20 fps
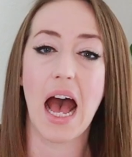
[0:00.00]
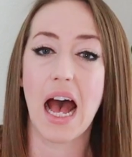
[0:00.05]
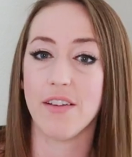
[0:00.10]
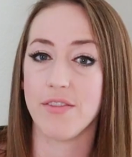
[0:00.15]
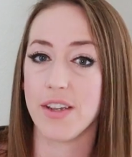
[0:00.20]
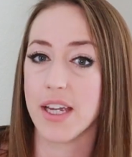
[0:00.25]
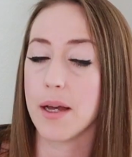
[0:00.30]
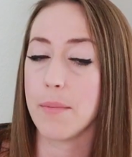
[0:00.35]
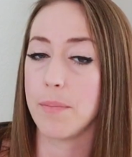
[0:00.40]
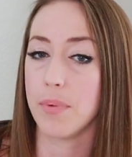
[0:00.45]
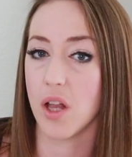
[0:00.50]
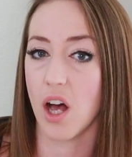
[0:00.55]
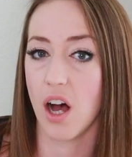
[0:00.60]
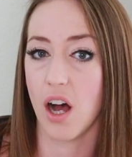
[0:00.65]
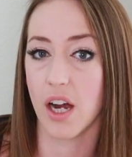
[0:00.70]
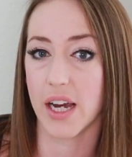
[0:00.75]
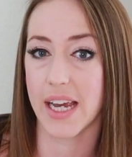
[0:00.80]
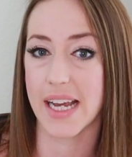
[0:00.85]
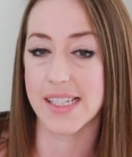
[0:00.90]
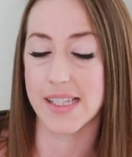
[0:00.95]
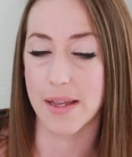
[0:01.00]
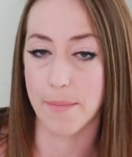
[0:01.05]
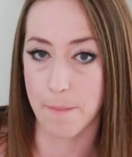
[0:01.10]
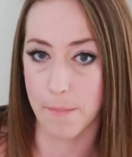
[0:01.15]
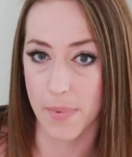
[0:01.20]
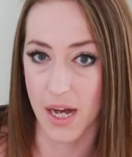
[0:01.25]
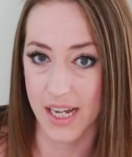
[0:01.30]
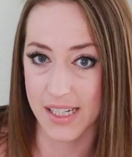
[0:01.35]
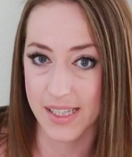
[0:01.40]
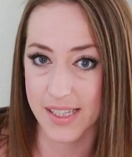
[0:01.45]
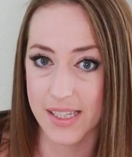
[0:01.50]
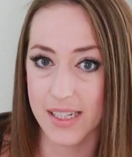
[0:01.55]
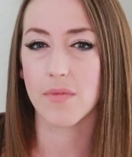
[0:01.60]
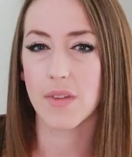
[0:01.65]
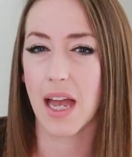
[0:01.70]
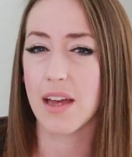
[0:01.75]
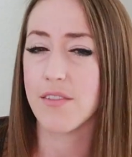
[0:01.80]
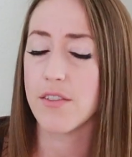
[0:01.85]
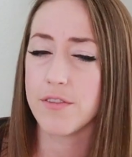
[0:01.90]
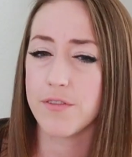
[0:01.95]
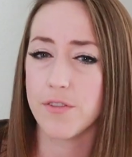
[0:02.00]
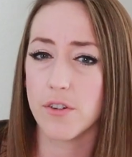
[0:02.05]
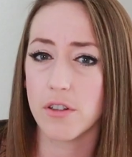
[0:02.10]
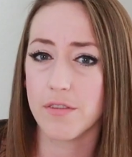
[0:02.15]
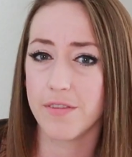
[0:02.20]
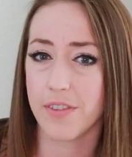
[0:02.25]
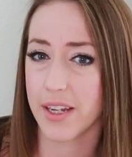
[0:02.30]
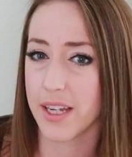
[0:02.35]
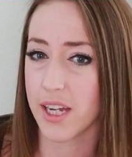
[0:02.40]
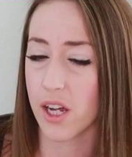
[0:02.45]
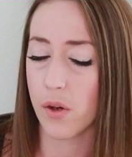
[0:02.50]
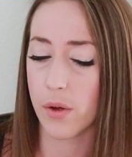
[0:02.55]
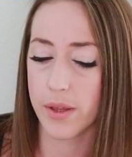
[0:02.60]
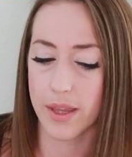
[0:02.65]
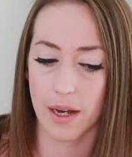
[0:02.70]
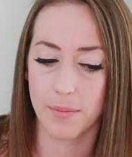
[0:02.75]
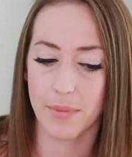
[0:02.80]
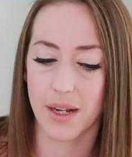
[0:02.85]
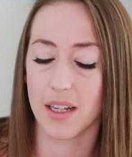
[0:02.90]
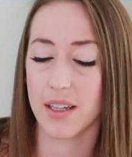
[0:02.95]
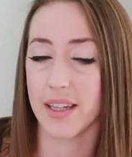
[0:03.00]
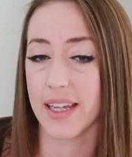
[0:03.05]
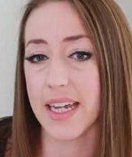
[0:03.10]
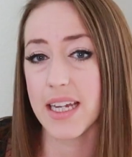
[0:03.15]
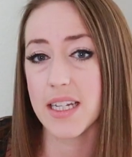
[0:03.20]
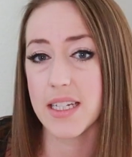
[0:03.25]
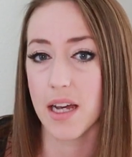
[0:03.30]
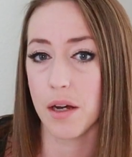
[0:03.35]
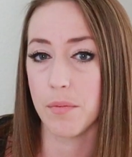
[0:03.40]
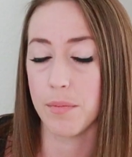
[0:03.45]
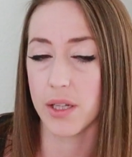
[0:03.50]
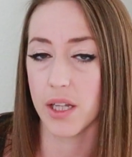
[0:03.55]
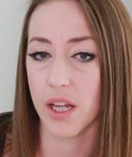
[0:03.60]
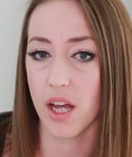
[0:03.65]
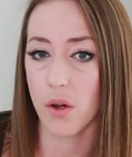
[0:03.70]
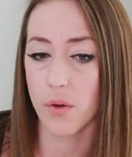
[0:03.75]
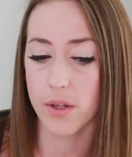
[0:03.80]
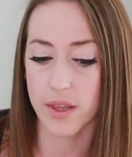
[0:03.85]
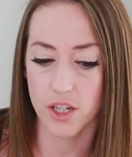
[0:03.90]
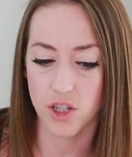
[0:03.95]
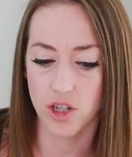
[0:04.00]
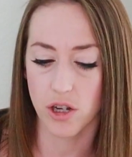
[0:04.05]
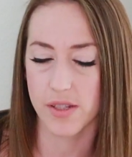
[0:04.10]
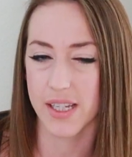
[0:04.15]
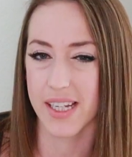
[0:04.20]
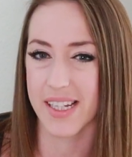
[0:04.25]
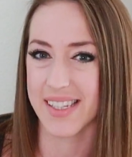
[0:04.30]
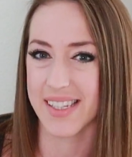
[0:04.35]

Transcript: having a blog is a must. I have a full video that I'm going to link down below that shows